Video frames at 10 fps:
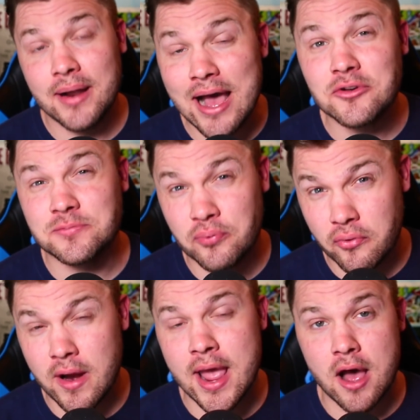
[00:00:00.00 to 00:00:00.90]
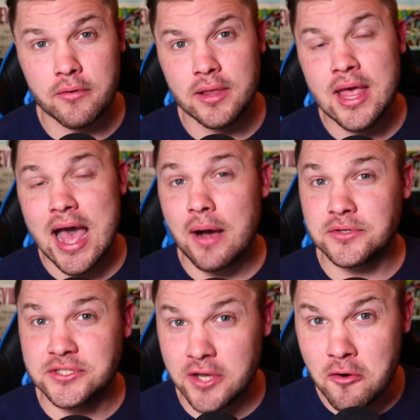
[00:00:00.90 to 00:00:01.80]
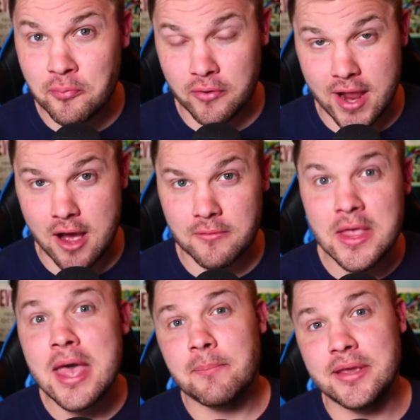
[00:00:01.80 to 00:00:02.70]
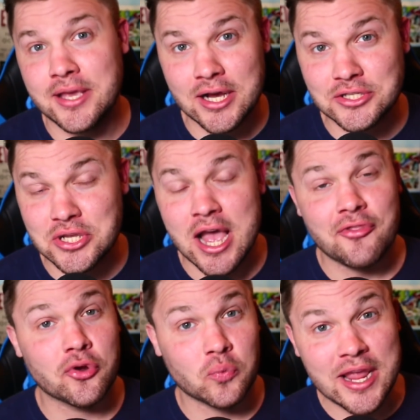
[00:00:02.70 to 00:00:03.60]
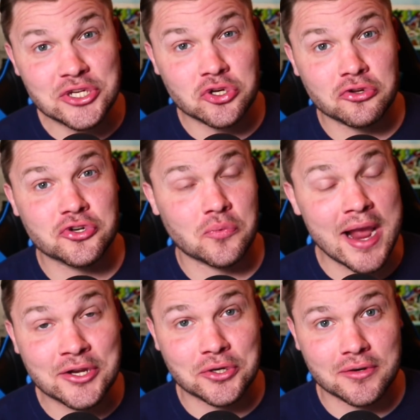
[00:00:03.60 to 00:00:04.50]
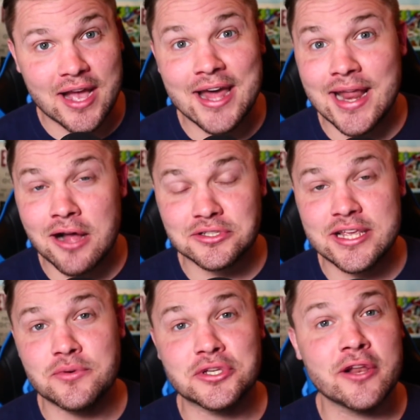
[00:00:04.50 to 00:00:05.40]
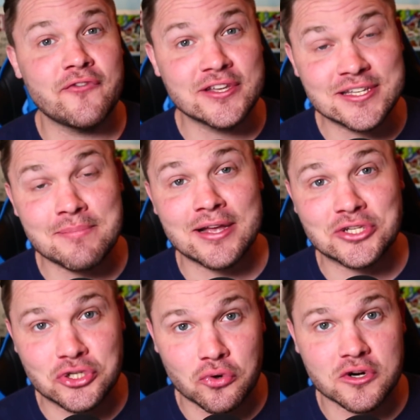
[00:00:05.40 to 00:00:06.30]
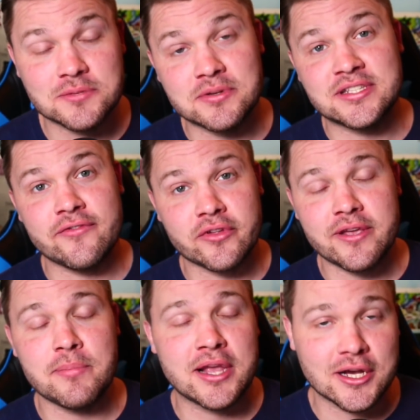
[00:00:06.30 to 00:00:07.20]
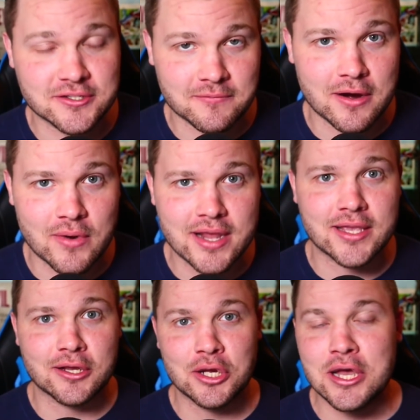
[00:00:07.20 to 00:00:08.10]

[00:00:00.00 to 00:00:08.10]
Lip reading: But I was proud. I was so proud because the regional director announced he was going to visit my store specifically because of my ranking.